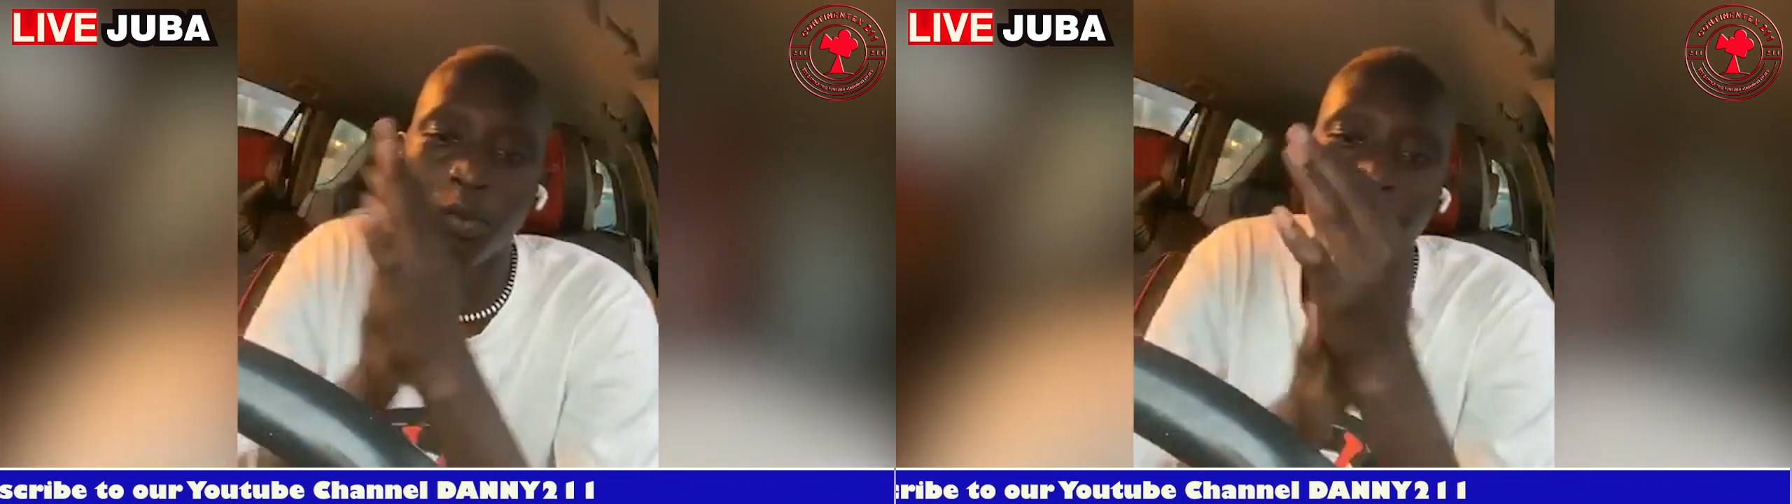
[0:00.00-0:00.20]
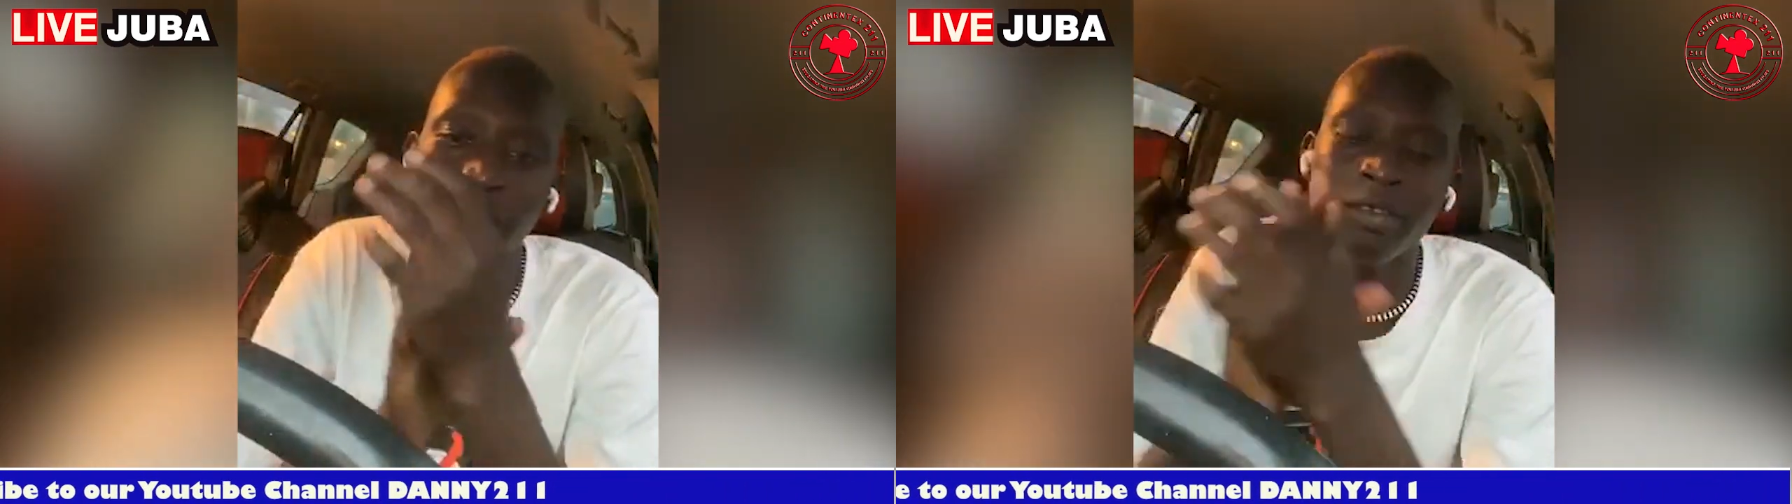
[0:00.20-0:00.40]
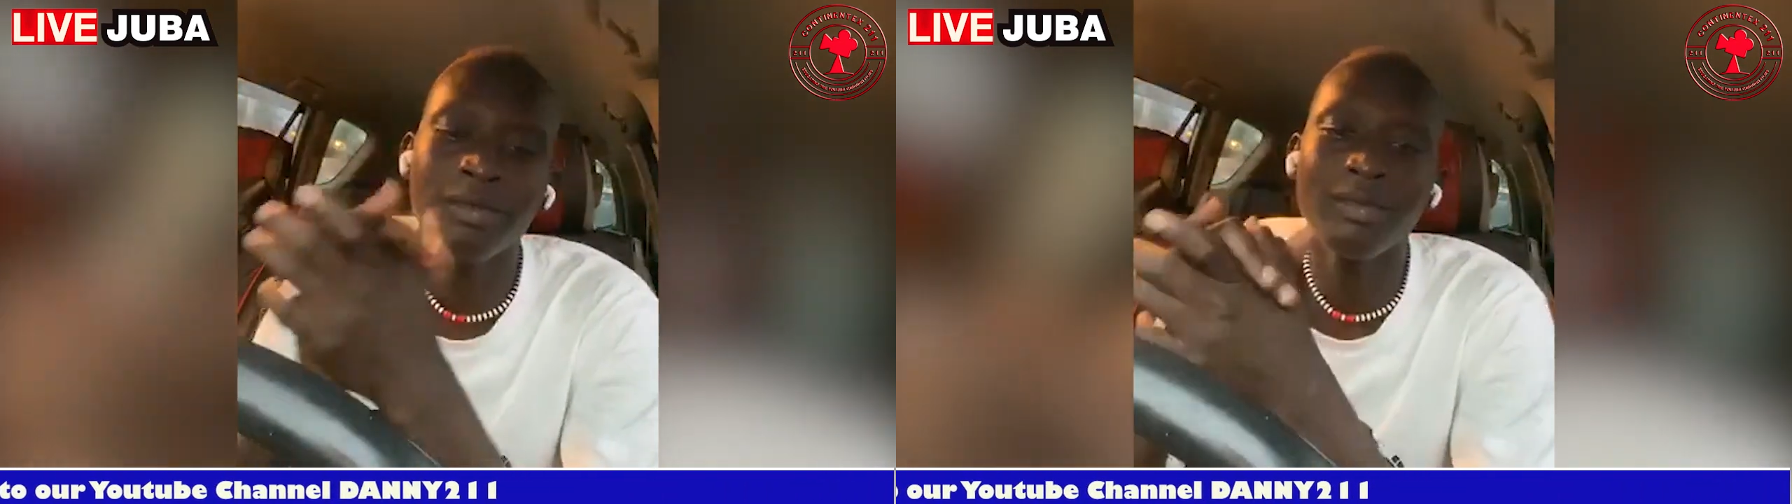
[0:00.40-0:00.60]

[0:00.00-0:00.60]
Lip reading: Bin,